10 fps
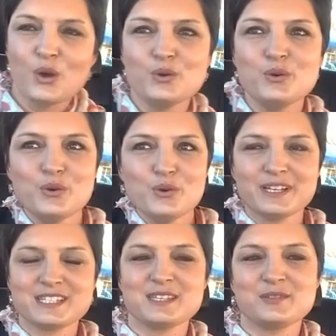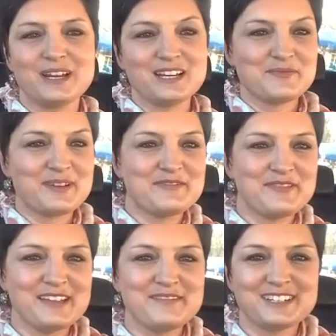Ooh, it's one of my
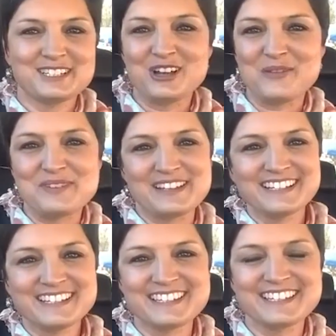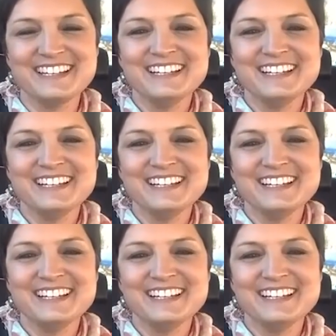favorite topics.